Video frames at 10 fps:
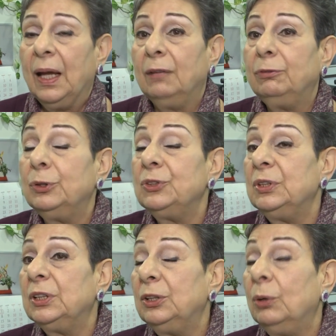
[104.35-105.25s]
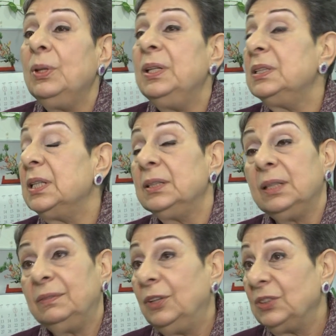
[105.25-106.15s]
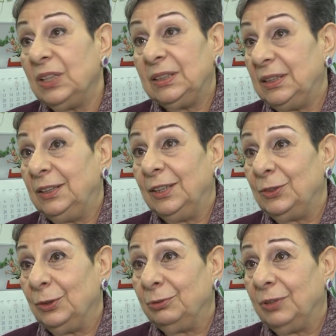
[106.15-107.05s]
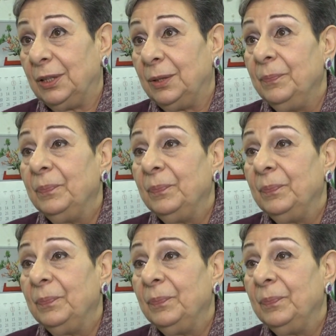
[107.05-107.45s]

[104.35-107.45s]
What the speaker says: Unfortunately, all these things have not succeeded so far.